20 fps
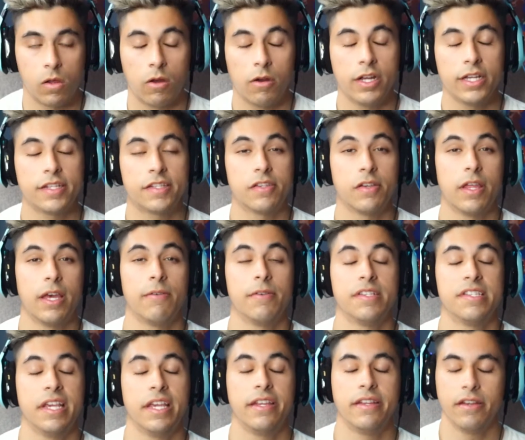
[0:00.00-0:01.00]
right, so that was
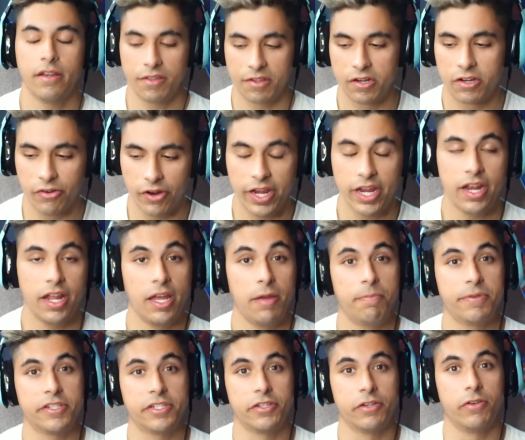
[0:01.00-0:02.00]
another great
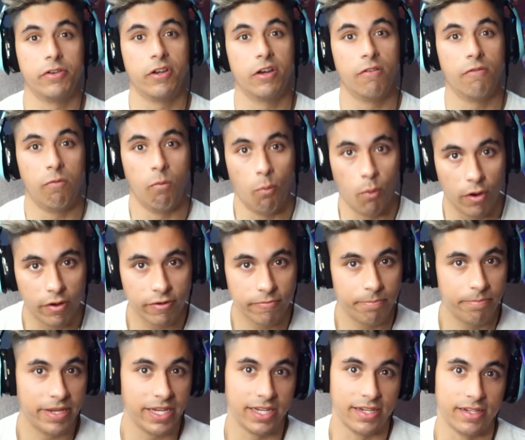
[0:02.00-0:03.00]
episode of One
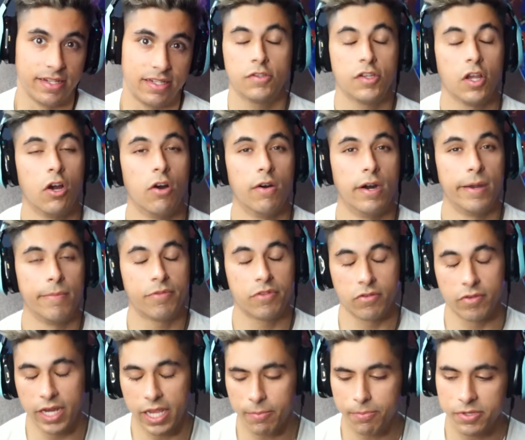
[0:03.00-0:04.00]
Piece. So I'm
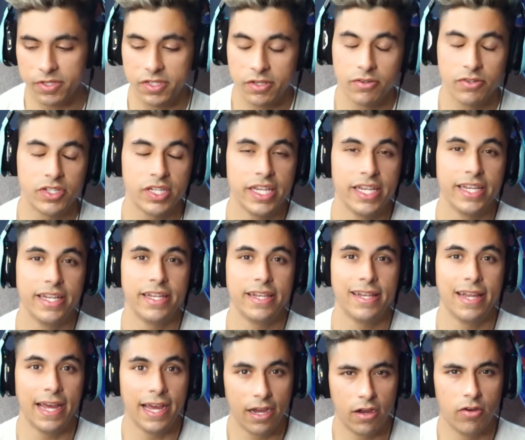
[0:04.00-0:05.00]
3 episodes in
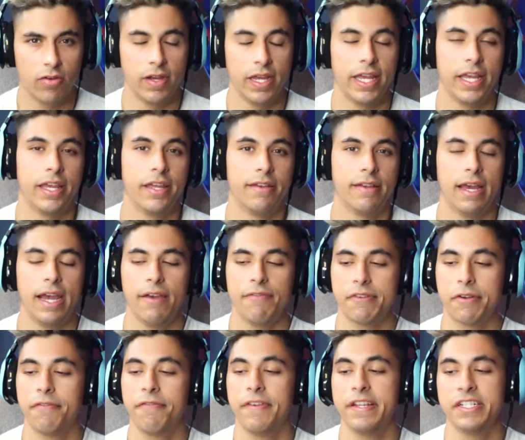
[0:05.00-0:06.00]
now, and
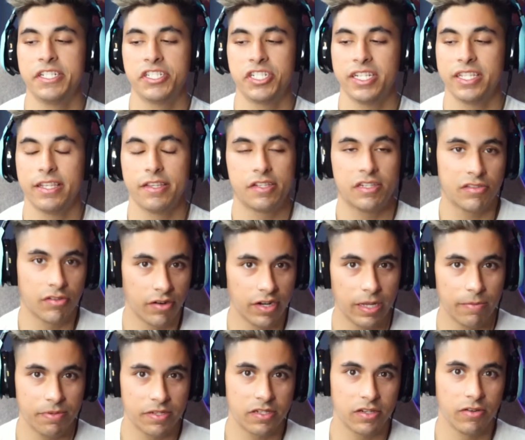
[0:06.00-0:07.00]
after finishing this 3rd
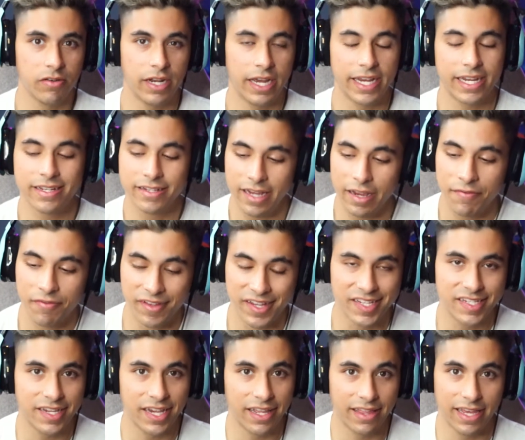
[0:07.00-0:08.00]
episode, I can definitely
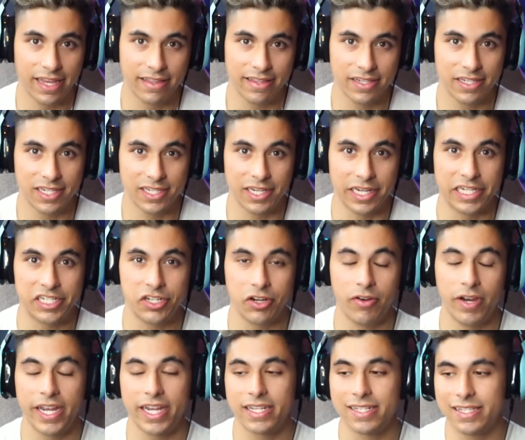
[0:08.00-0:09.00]
say that this is a show
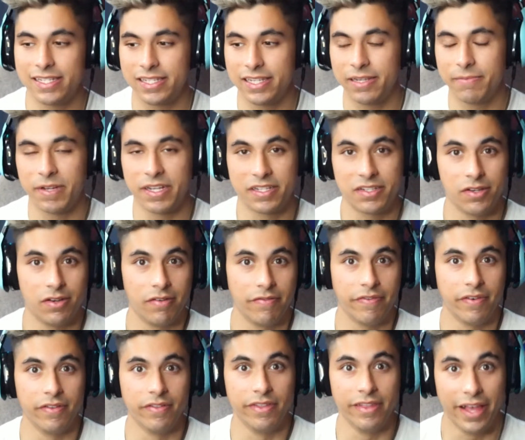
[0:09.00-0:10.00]
I can see myself
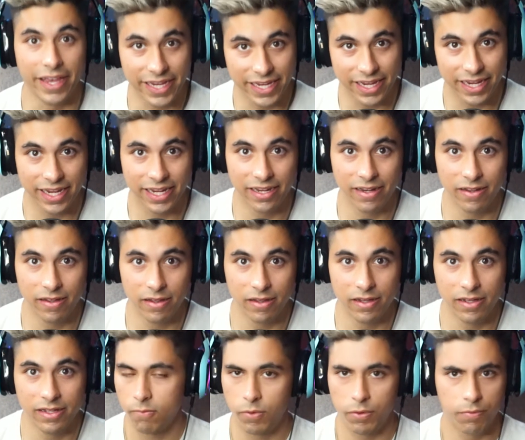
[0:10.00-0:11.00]
liking.
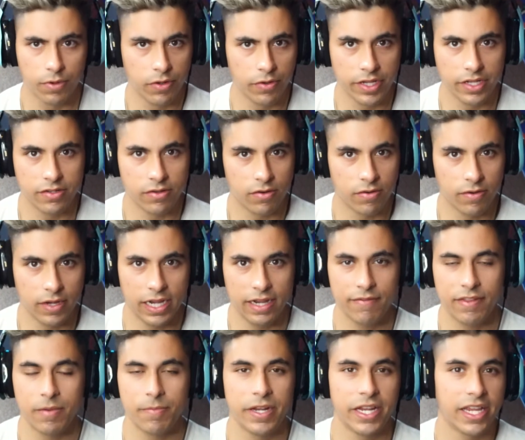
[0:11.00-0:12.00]
We really don't have
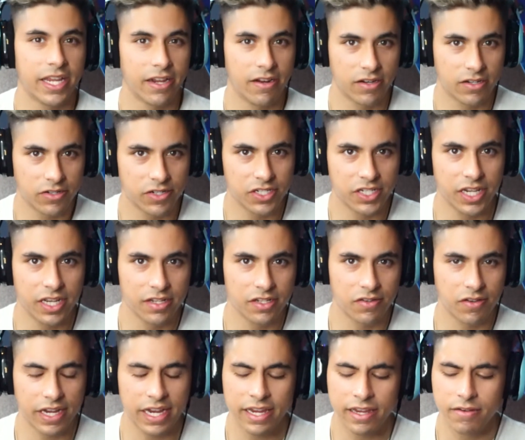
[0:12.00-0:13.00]
that many characters yet, so
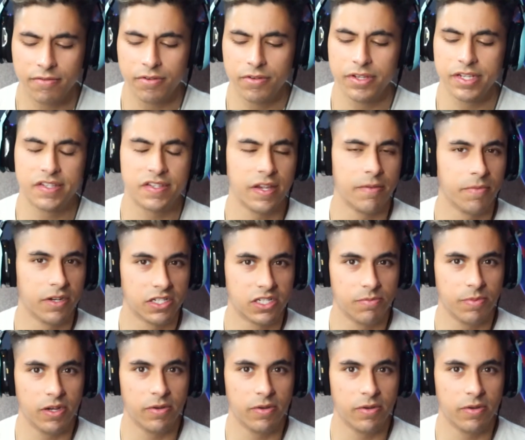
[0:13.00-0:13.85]
I can't really say much about